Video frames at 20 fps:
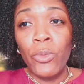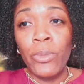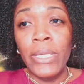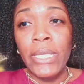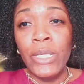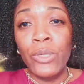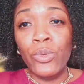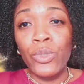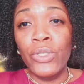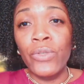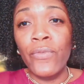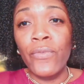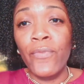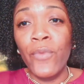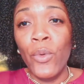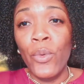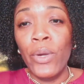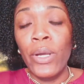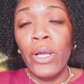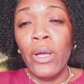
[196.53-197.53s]
equals the
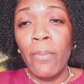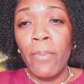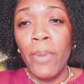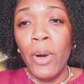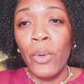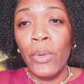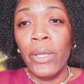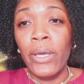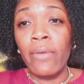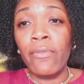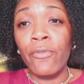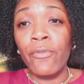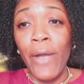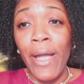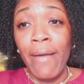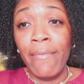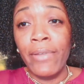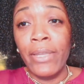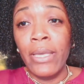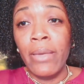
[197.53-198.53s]
forward component of
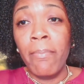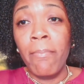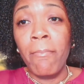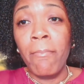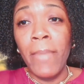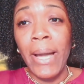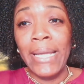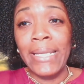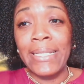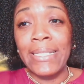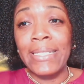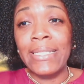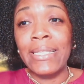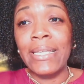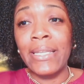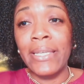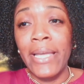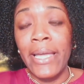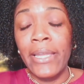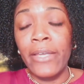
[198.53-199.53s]
gravity minus
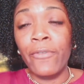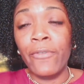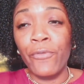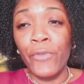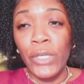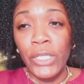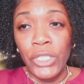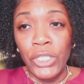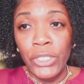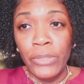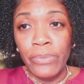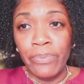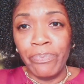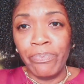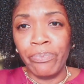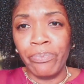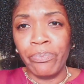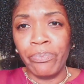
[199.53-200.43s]
kinetic friction.